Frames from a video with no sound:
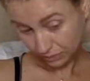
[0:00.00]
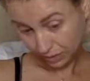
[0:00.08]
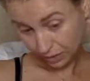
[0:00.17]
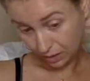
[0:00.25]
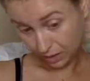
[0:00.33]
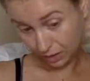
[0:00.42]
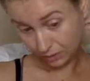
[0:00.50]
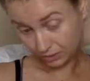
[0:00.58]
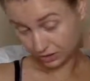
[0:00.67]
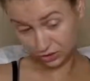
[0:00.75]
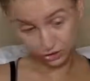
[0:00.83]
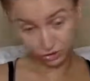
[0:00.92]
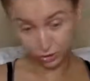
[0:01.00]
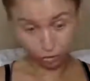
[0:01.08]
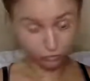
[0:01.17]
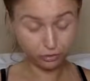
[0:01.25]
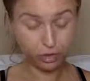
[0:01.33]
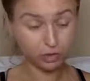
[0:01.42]
It's just
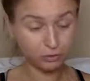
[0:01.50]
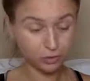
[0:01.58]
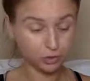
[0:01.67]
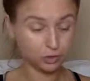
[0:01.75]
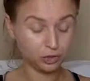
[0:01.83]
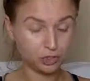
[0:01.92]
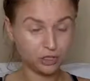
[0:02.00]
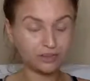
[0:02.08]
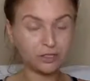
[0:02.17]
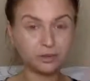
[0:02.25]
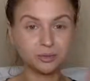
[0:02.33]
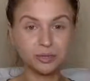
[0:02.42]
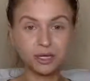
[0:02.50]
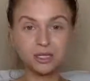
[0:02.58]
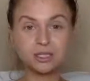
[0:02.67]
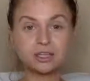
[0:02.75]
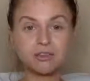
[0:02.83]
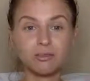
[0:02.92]
overall emotional because you have to prepare
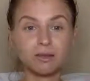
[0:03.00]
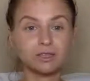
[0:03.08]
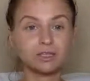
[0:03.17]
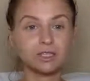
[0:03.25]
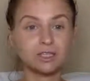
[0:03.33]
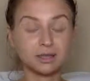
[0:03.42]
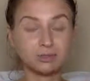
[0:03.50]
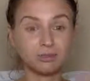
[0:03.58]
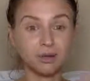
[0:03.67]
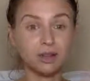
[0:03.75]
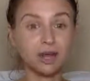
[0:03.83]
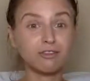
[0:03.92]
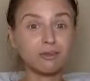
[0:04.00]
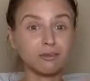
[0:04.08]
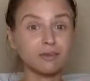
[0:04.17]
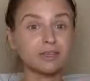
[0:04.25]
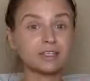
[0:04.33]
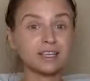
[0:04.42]
yourself mentally. It's like a lot of
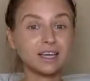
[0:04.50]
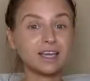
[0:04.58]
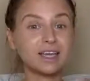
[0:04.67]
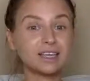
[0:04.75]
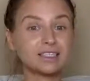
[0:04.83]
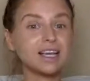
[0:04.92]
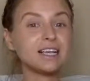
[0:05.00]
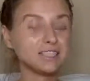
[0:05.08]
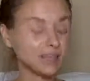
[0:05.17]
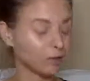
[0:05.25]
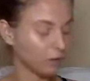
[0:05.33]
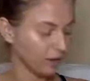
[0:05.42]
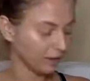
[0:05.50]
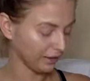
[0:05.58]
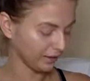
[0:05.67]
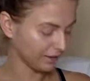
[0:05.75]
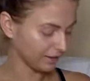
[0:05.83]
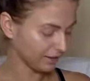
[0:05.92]
it's like it takes like what
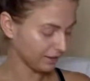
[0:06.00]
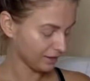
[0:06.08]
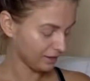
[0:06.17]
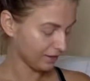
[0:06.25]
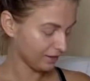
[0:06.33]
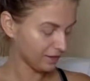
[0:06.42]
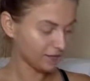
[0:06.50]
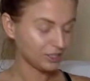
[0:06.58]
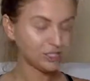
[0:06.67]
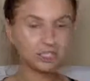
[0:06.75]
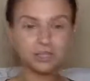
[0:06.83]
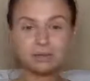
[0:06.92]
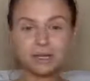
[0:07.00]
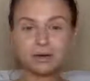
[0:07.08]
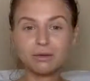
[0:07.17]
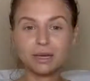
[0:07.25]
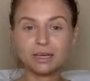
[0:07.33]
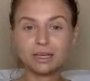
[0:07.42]
like it took him
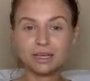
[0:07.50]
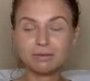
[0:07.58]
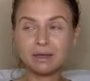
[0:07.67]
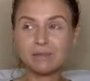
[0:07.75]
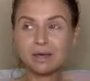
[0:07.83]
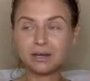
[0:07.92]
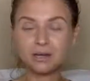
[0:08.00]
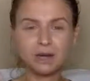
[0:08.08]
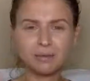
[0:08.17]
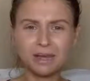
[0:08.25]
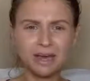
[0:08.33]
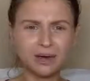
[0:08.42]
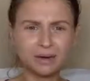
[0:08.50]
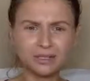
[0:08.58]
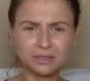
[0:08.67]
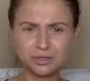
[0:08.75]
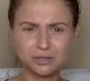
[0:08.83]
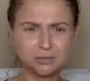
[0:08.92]
like what like maybe I don't know how many
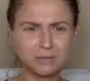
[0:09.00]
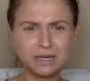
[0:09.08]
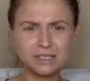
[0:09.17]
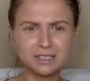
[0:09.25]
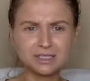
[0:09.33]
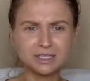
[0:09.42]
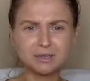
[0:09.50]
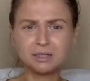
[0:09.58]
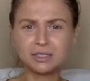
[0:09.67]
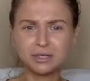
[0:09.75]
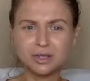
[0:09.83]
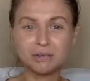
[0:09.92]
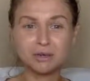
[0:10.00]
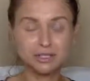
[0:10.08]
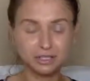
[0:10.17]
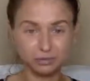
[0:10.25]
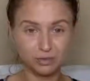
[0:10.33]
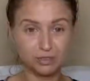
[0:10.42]
hours or minutes it took him to do that, but
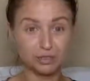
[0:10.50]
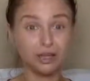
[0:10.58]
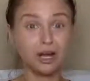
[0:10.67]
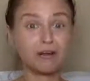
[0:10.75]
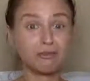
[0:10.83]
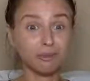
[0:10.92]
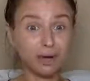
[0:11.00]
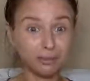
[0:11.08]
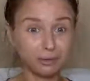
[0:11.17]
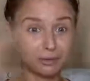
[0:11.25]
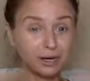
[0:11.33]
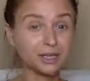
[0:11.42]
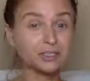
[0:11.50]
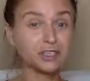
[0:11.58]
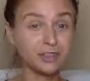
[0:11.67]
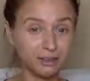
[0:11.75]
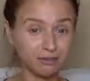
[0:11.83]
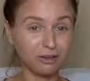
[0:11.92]
just it was a lot of
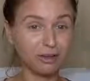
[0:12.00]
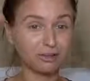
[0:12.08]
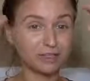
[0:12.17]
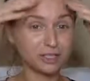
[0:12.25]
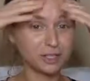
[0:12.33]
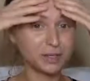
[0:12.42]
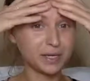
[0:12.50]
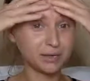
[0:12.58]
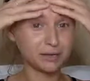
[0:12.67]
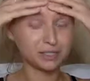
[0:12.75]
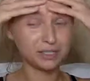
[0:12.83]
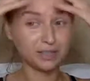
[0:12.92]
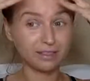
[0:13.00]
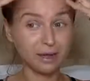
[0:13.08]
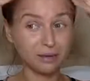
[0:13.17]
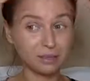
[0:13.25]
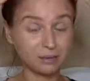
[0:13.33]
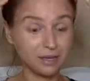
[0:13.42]
preparation that involved into it. And it's just like
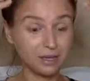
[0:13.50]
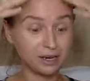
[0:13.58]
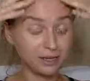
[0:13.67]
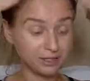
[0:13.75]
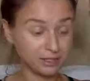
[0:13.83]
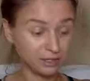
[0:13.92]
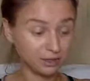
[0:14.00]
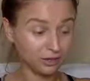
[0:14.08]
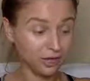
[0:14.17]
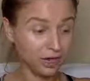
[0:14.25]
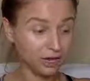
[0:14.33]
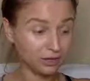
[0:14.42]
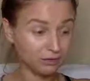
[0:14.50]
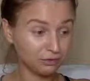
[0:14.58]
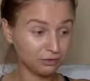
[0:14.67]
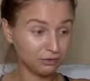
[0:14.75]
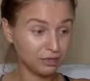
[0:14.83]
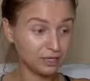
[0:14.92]
that was my year. It's like a lot of
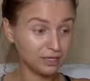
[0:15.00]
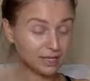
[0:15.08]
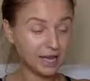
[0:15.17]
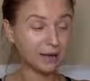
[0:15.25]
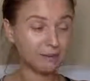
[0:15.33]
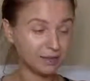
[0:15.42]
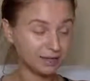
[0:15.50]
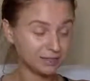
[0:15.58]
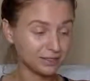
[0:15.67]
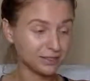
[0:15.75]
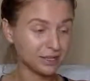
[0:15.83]
this happened,